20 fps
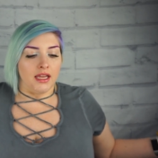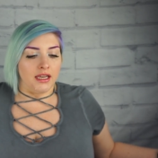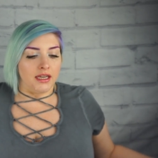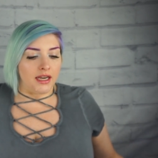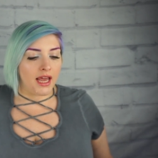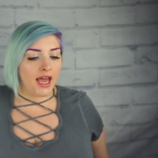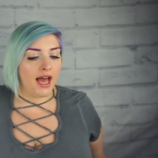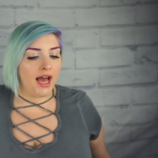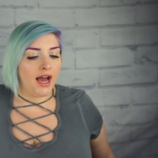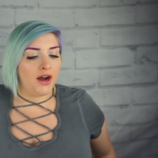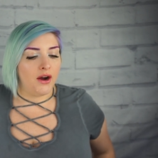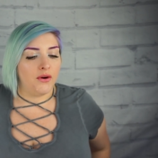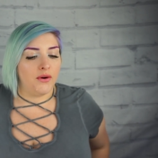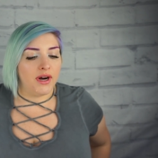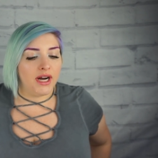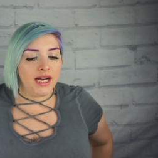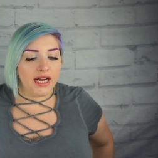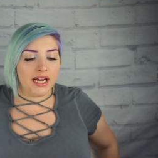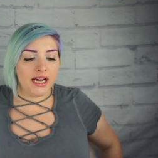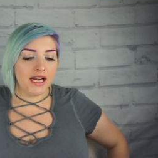Now,
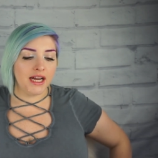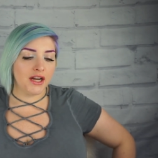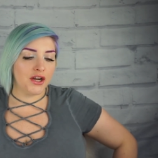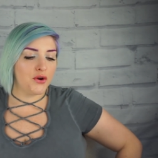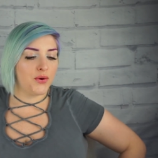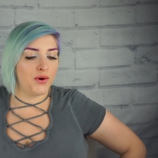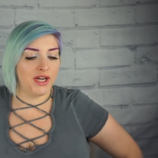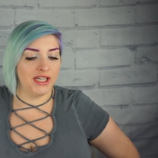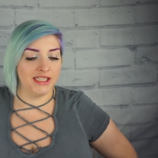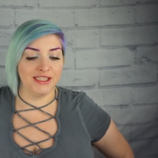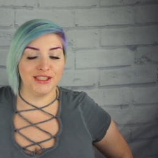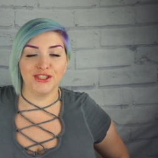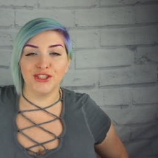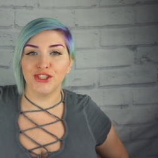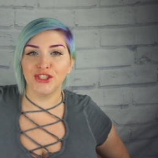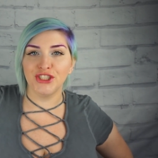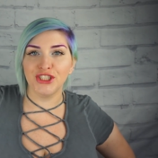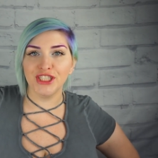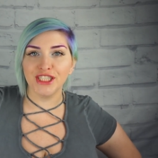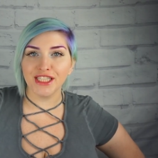
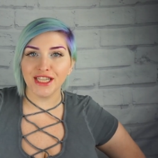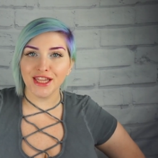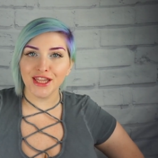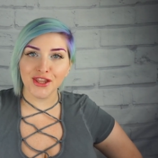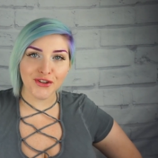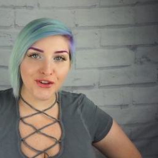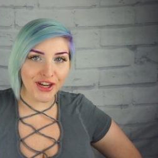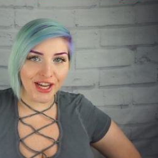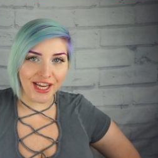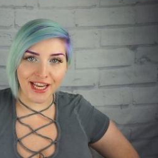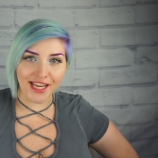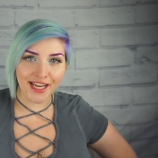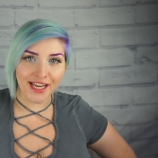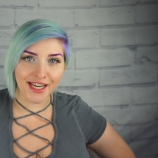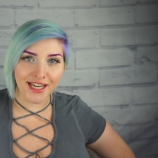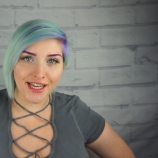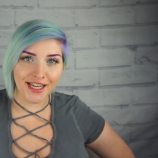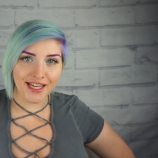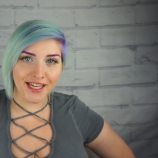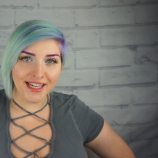question 3.
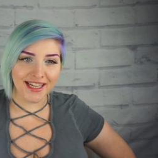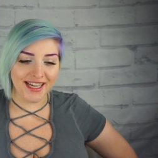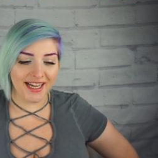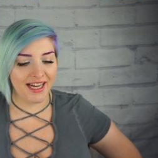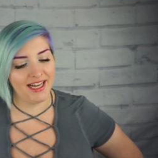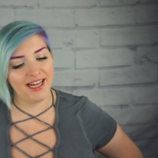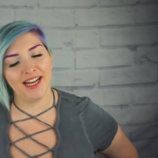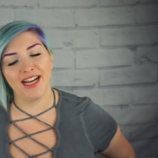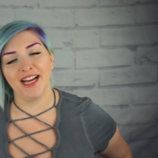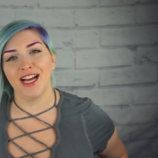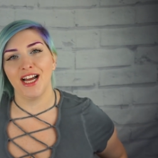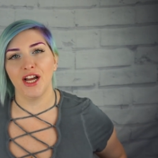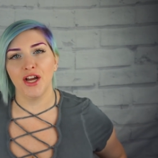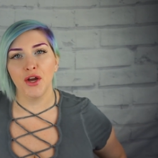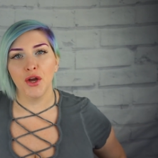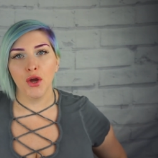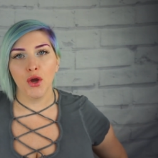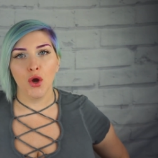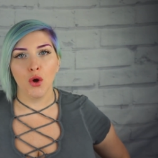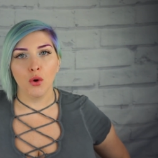
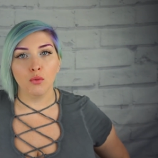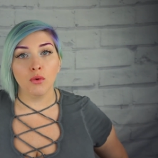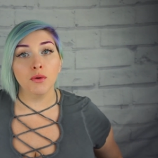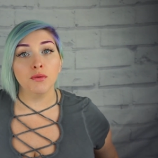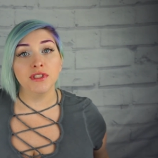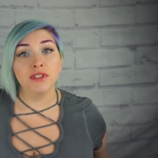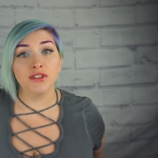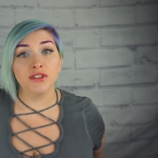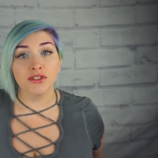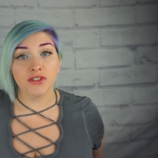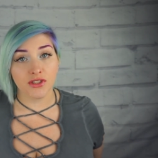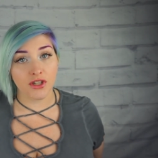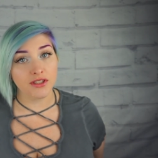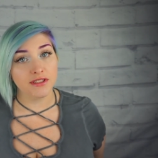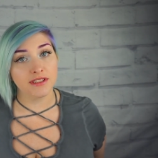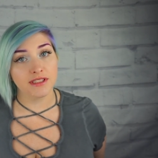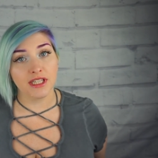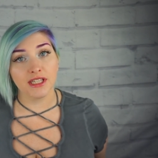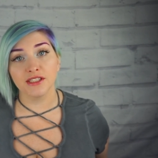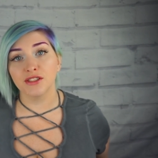What was your
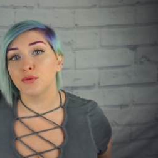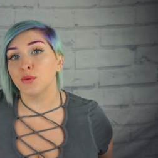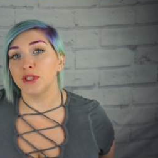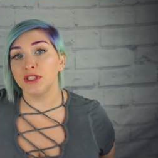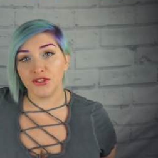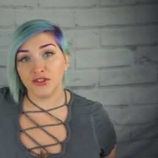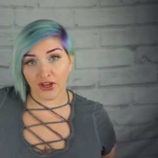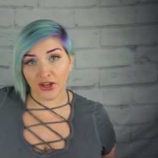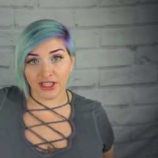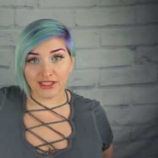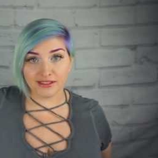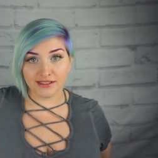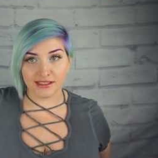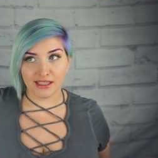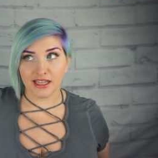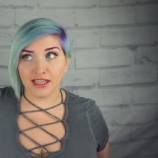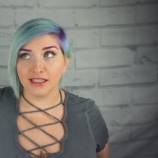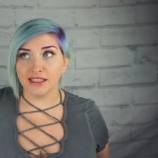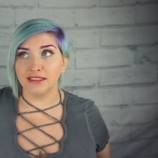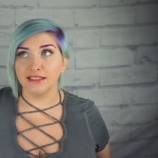start size? What's your end
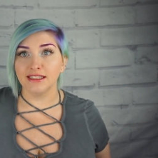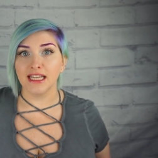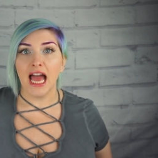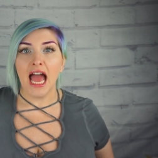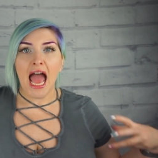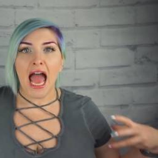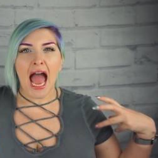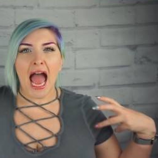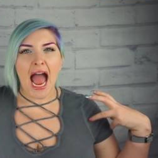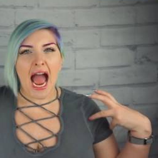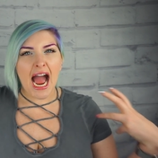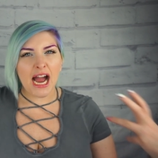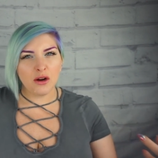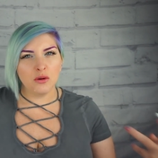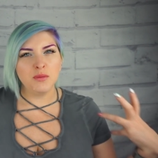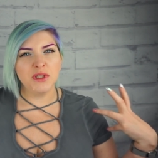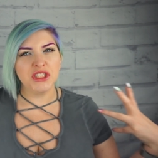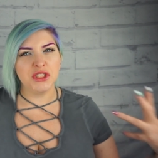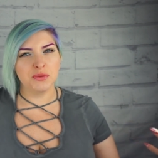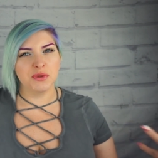size? How
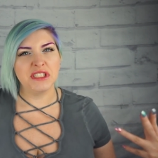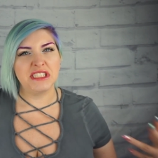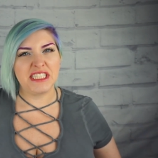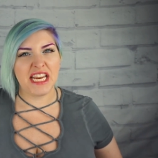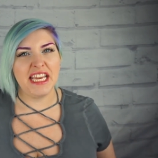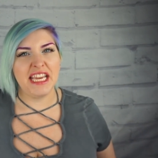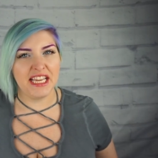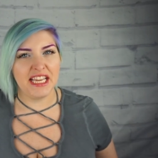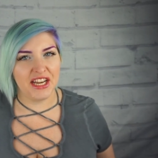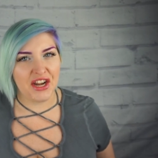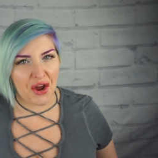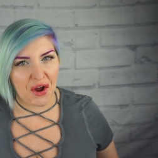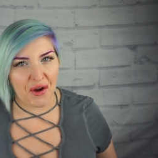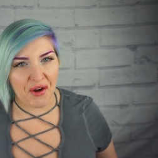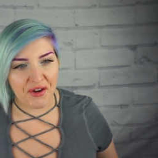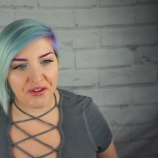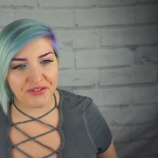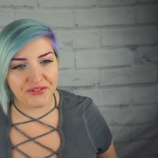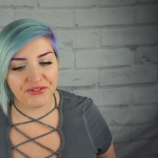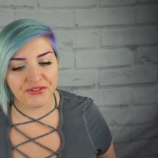much was taken
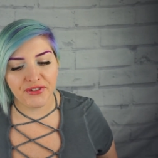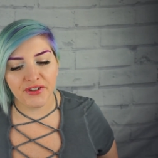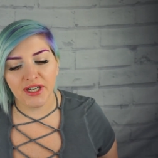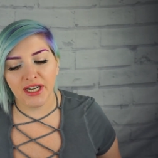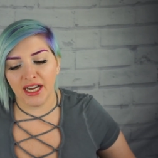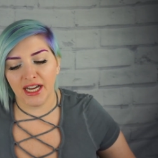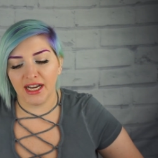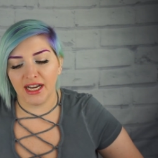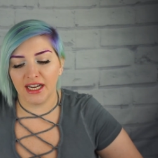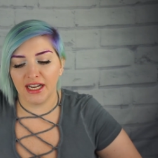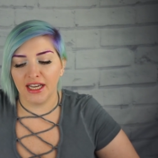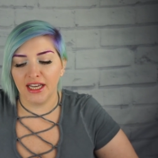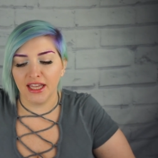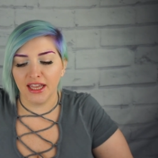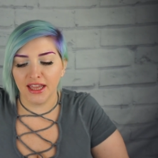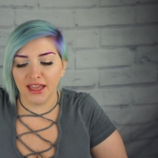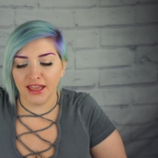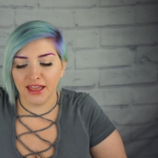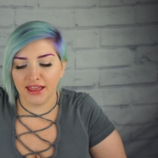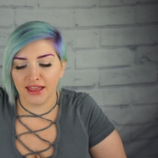off?
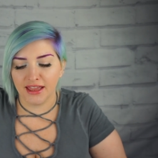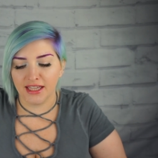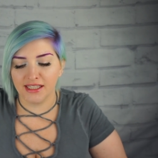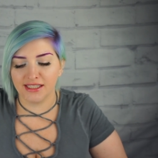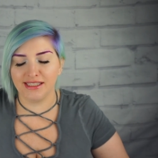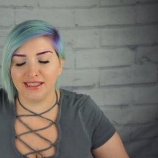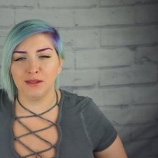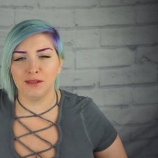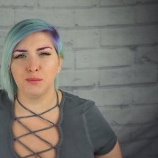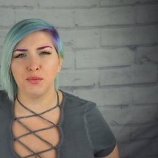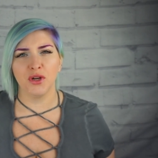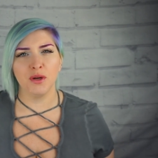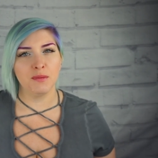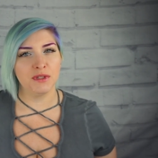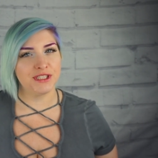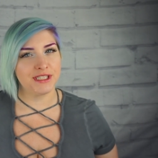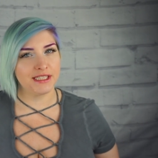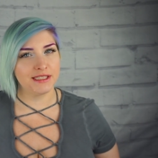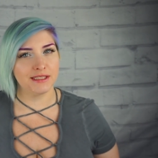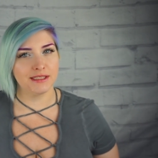This is pretty
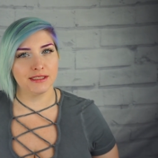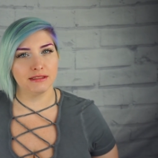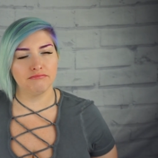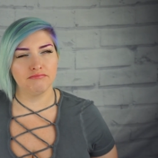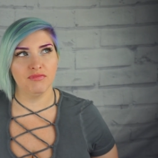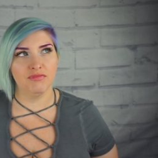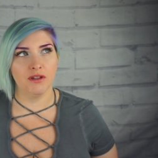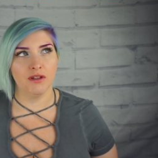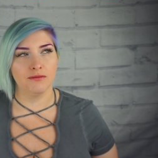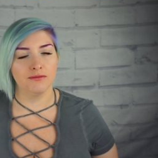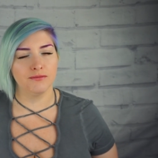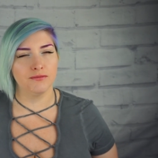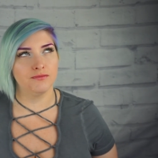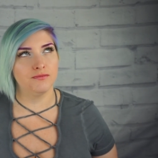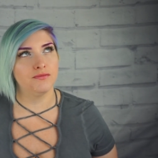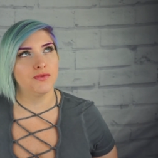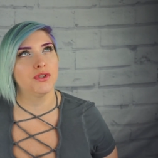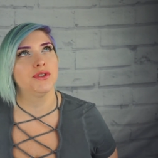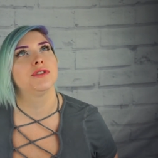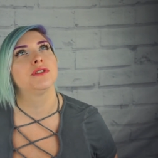much the
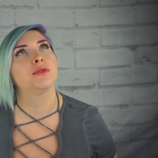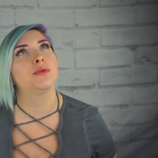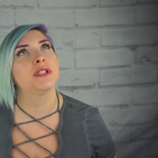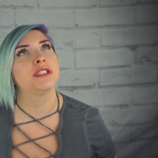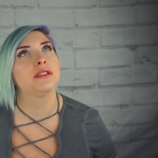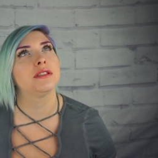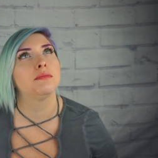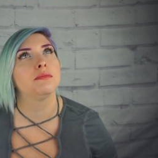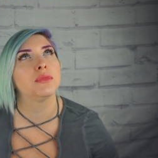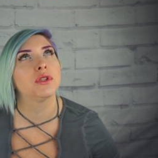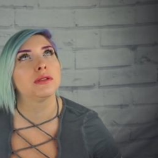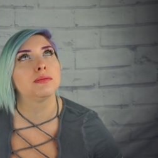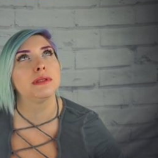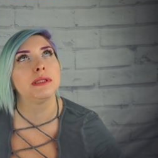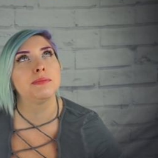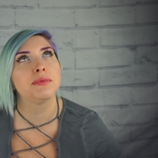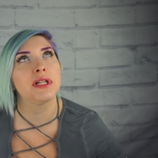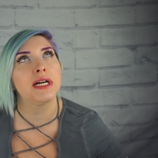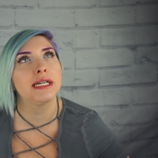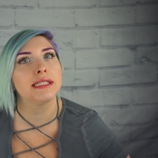first question most
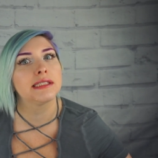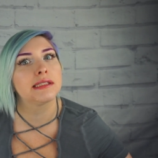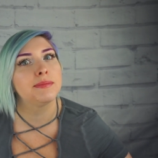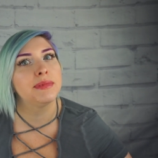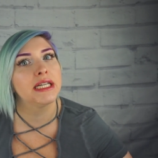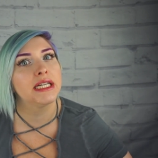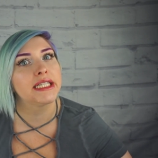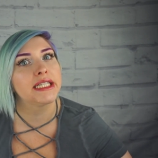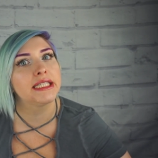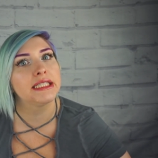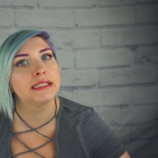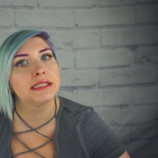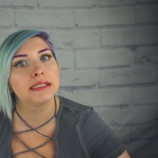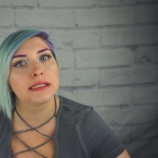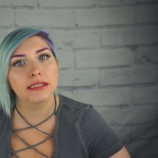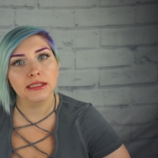people ask me, I guess.